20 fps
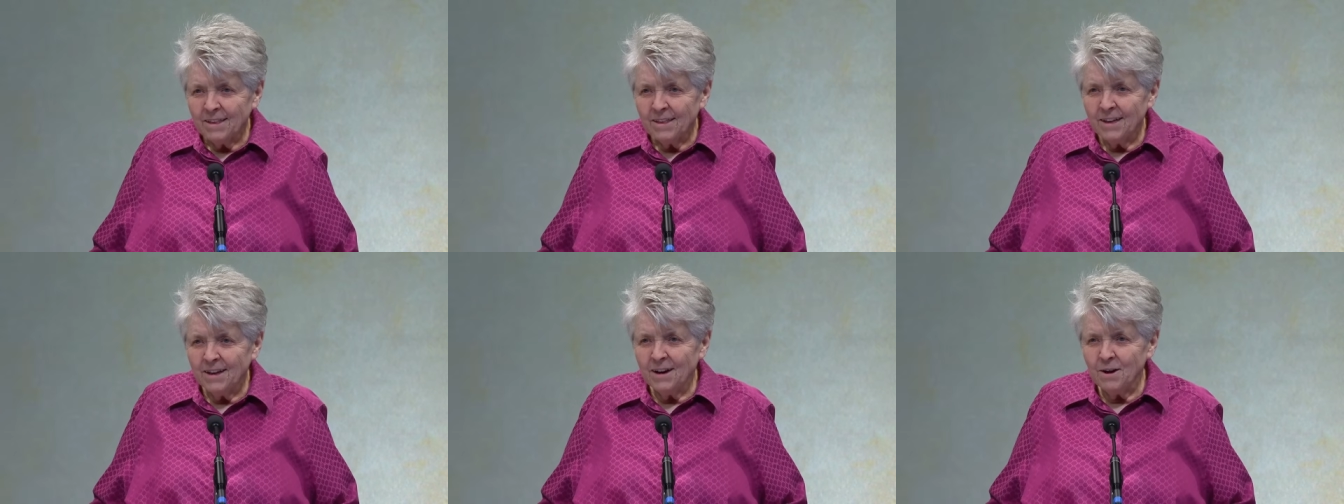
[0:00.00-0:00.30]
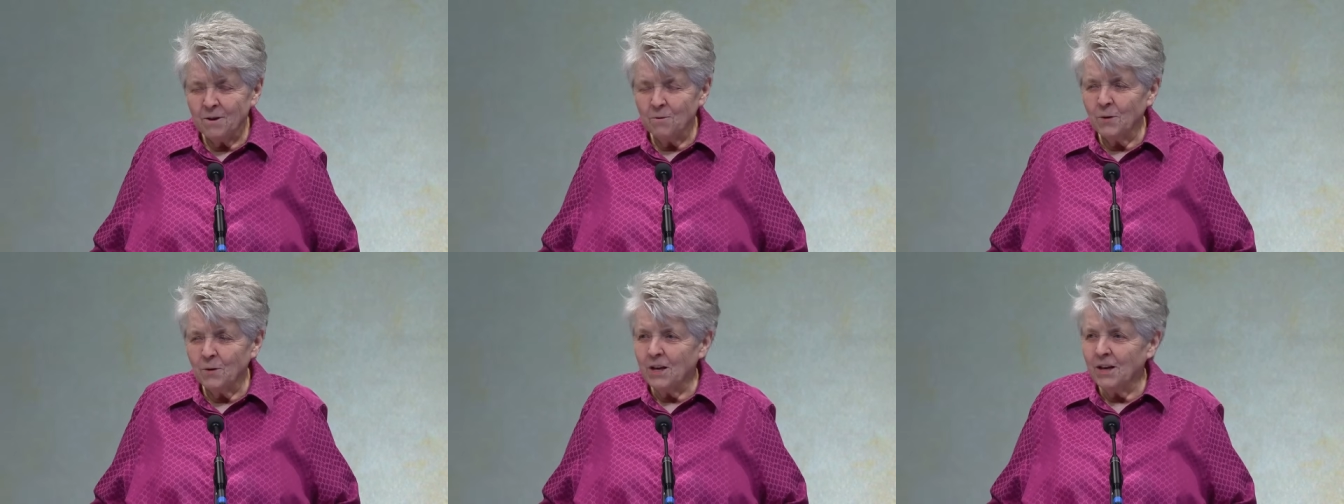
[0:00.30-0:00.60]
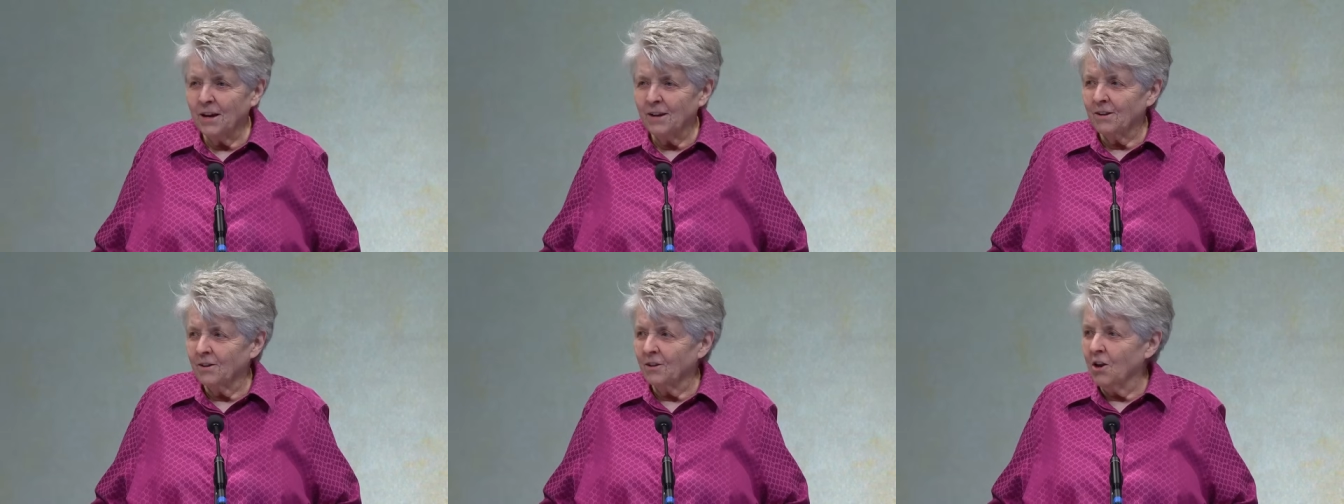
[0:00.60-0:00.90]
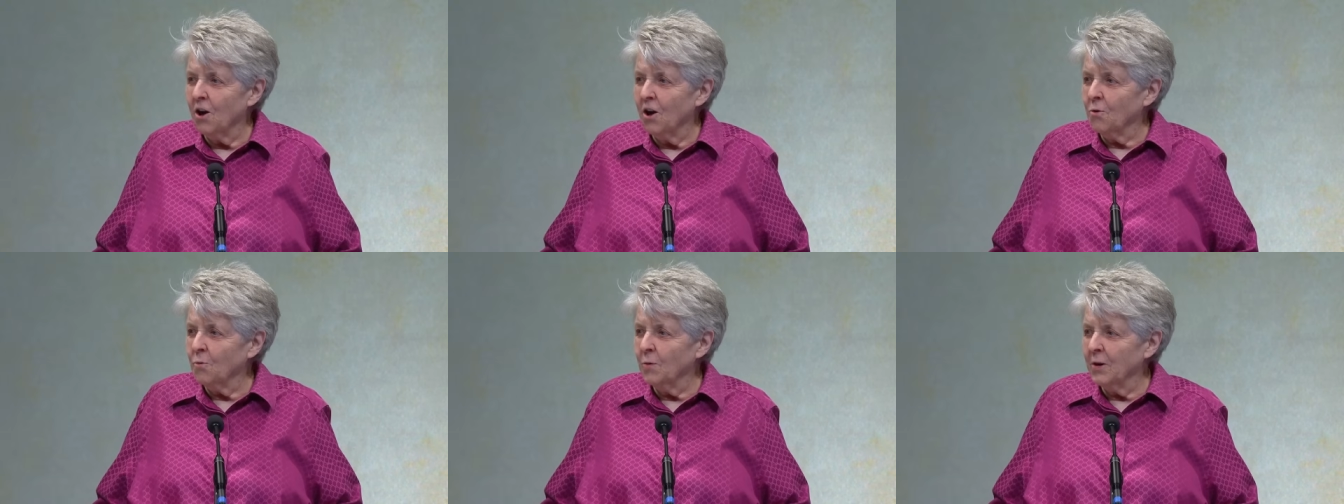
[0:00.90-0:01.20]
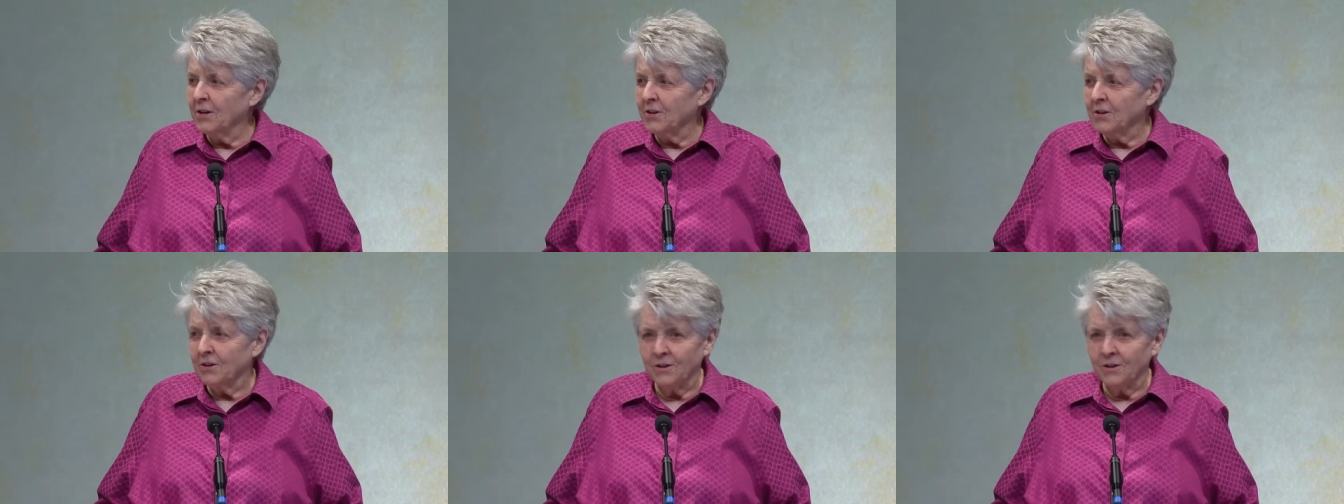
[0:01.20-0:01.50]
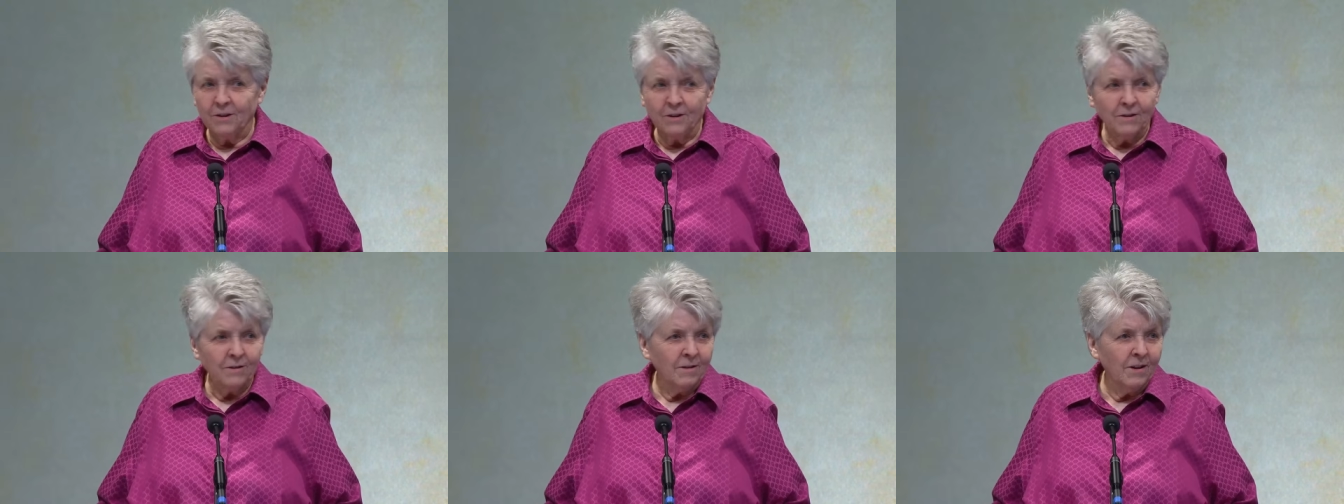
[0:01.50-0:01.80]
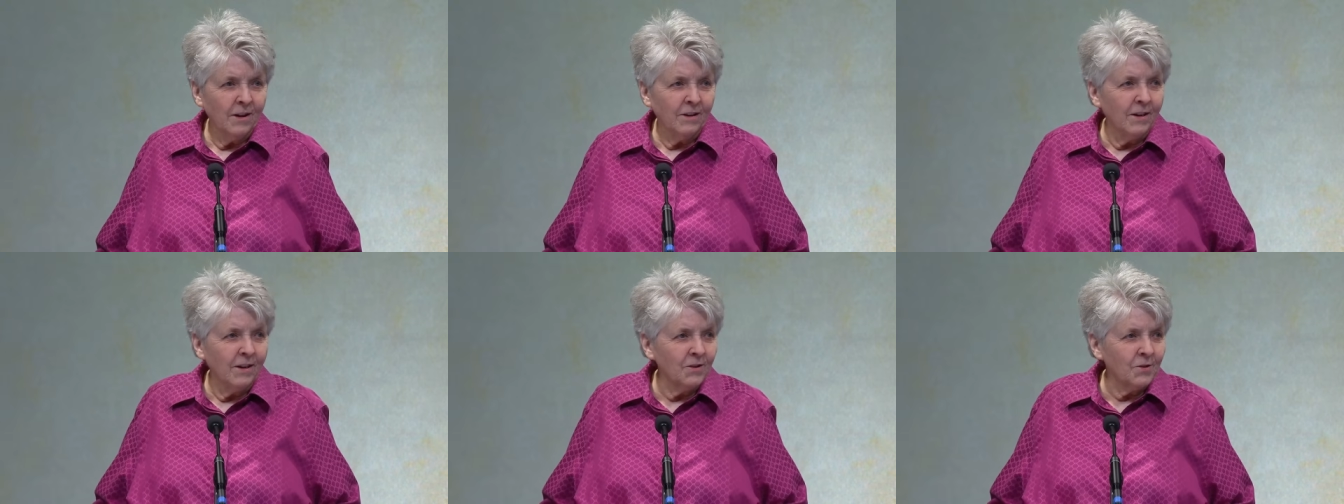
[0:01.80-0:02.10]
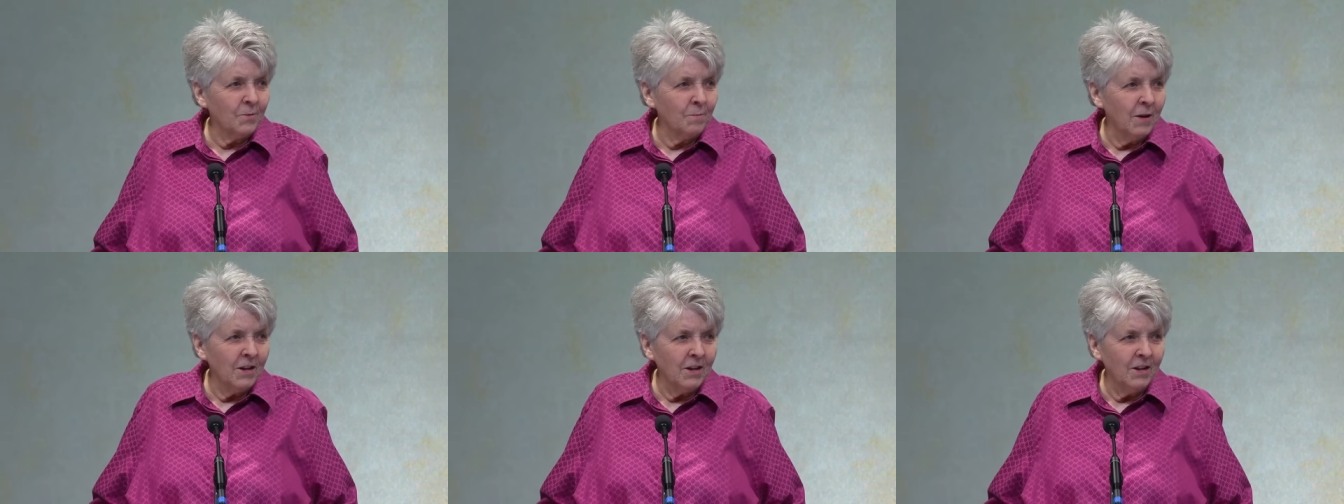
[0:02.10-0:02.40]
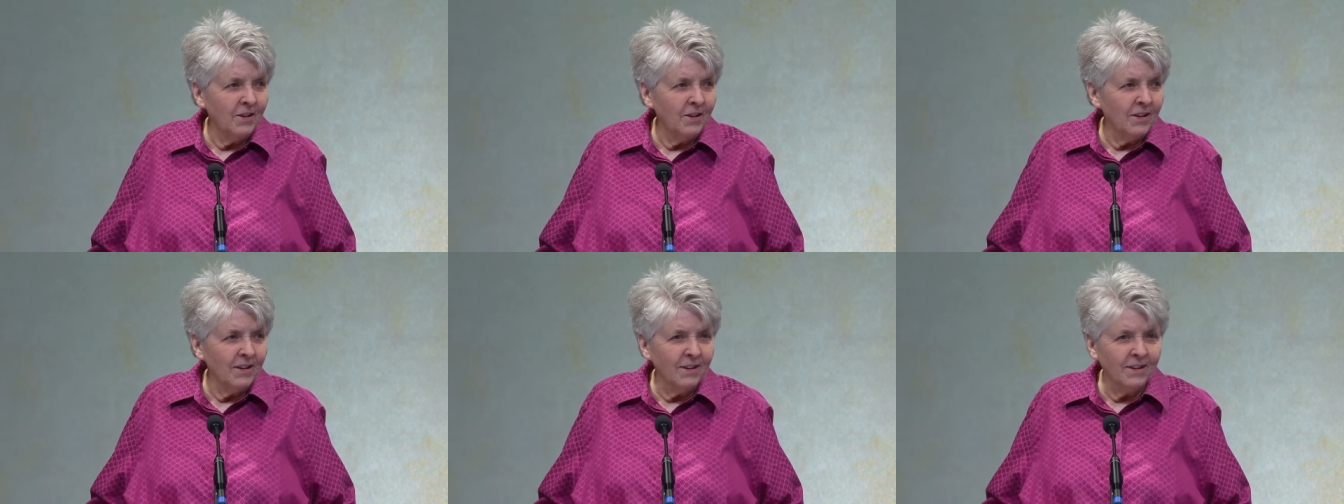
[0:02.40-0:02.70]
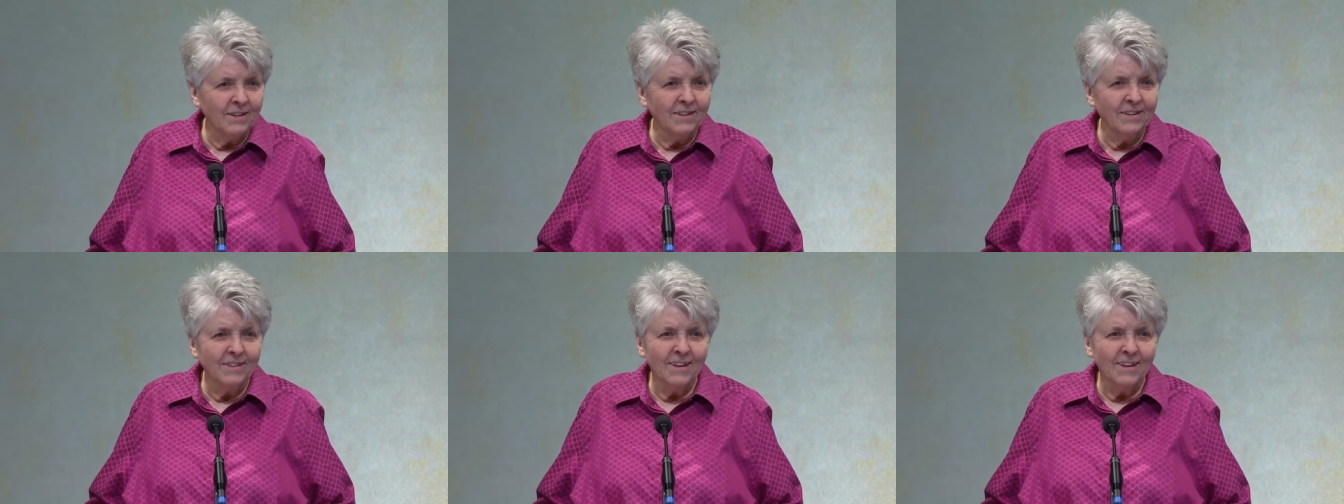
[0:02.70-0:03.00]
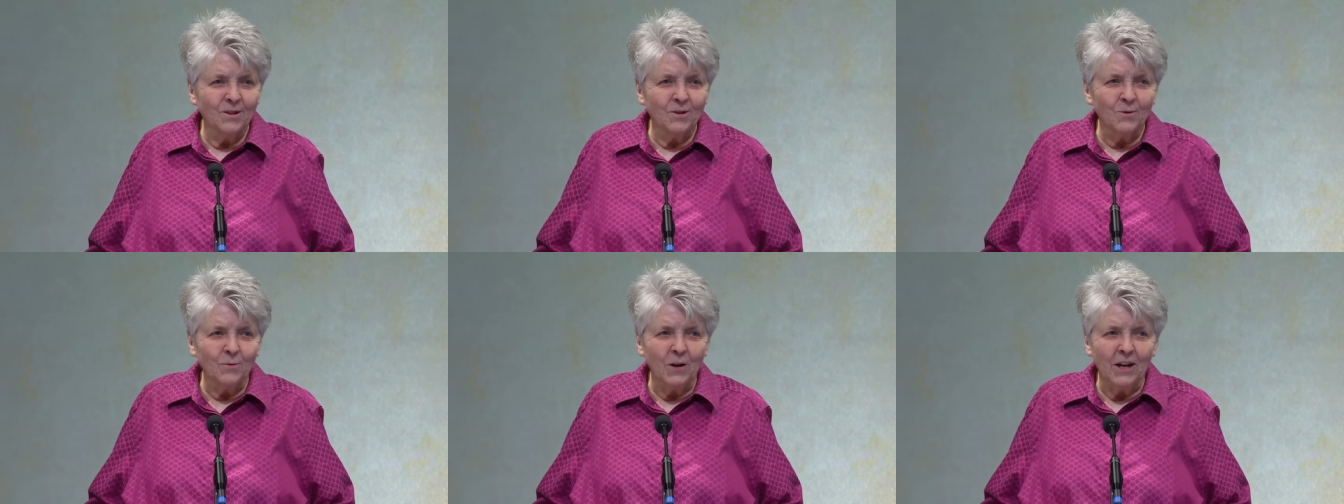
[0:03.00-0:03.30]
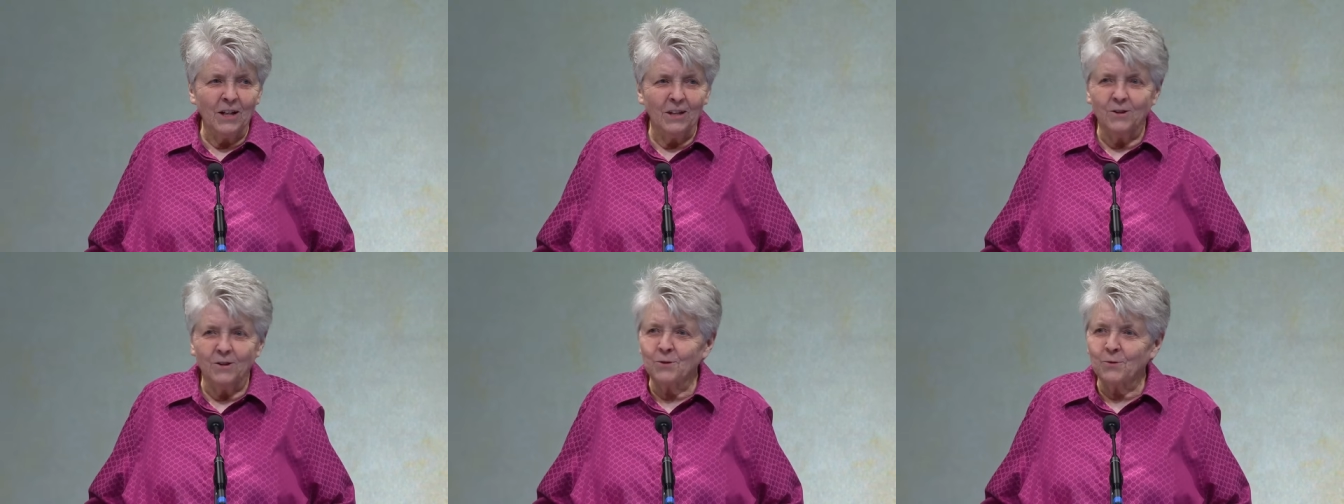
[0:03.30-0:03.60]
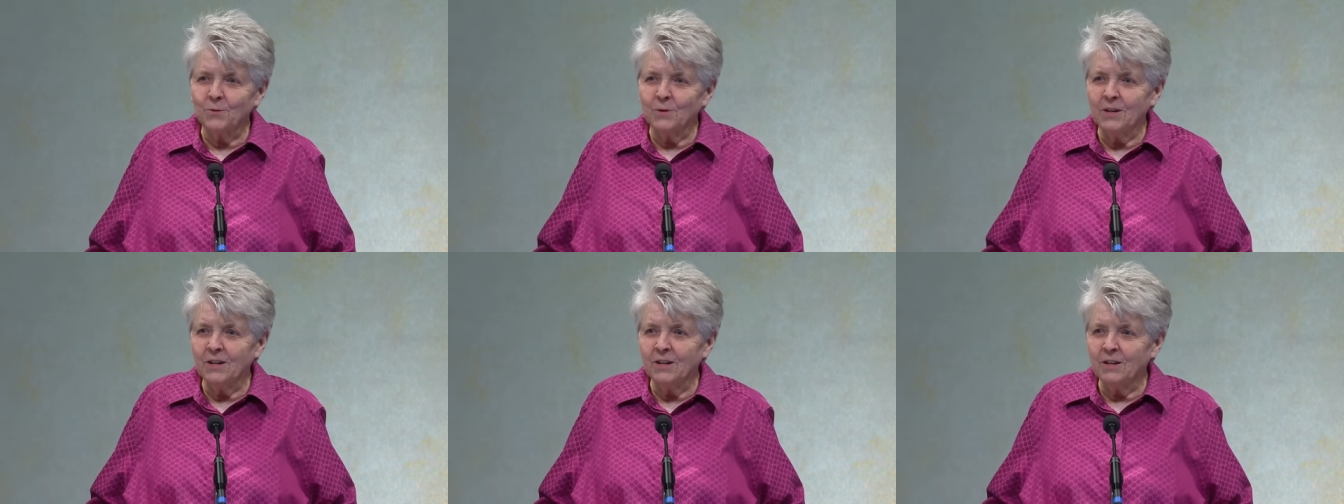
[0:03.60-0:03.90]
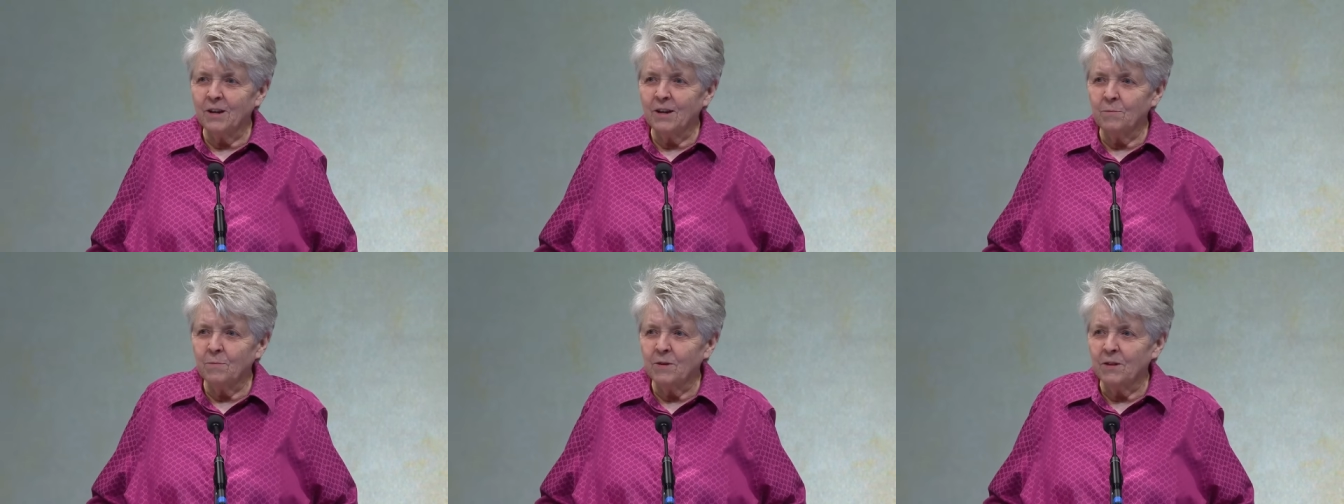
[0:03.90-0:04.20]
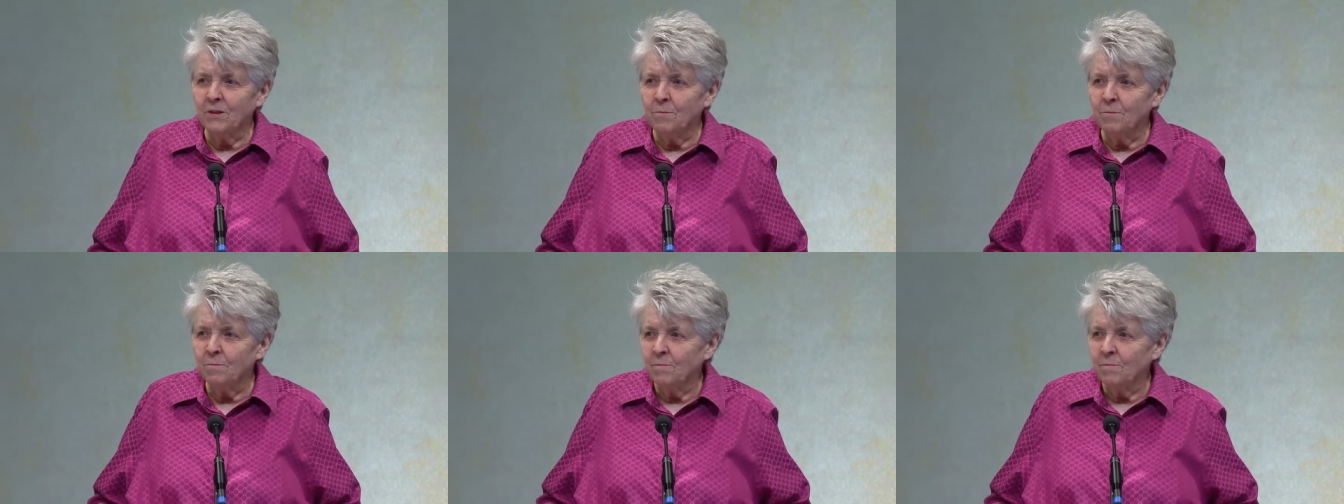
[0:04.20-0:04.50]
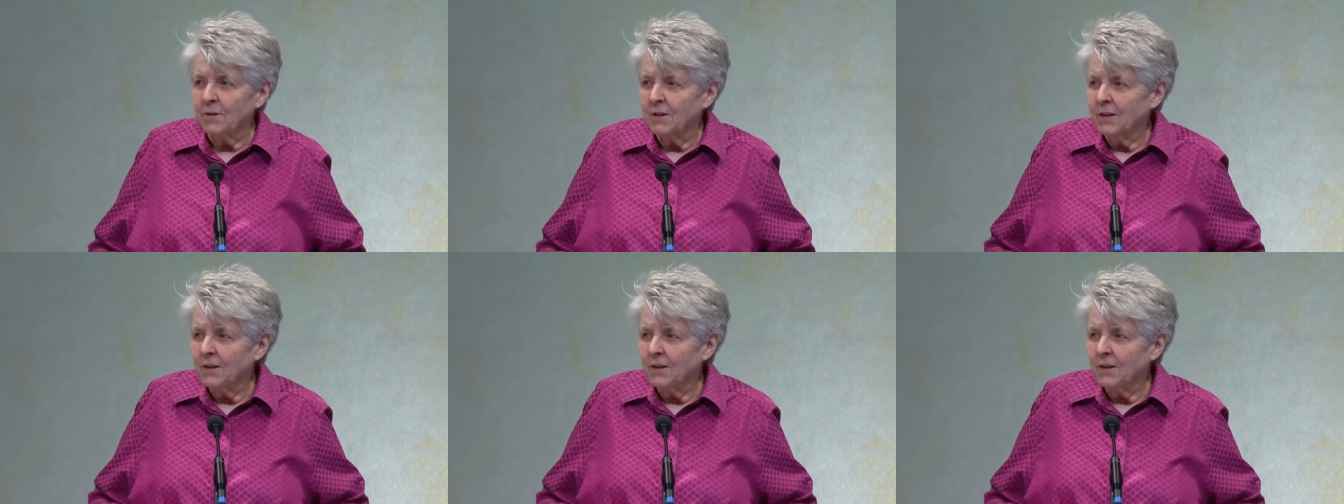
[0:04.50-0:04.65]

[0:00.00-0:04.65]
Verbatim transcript: uh, we had a long winter. I guess many did as well as we did up in the